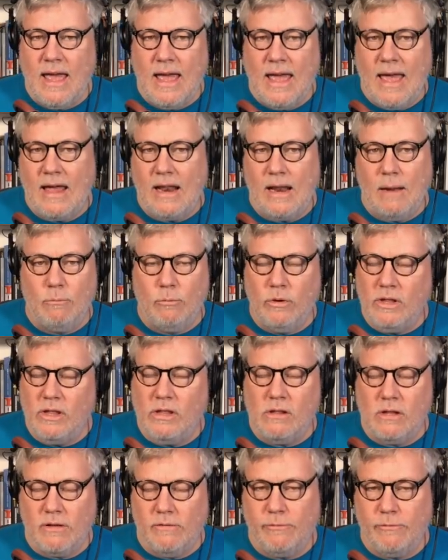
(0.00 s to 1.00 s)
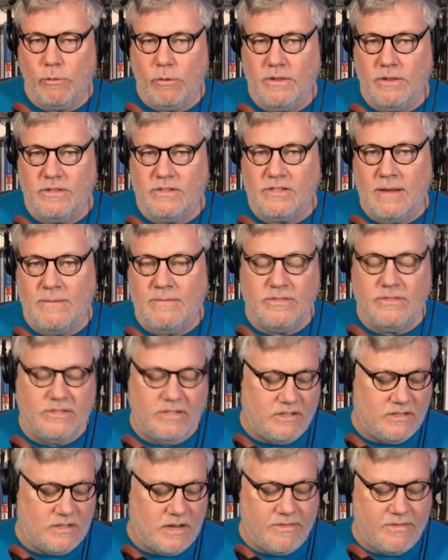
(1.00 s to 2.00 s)
and I'm really looking forward to the seventh
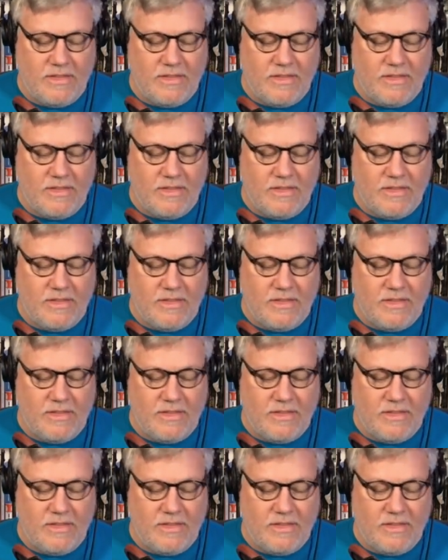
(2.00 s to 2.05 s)
season.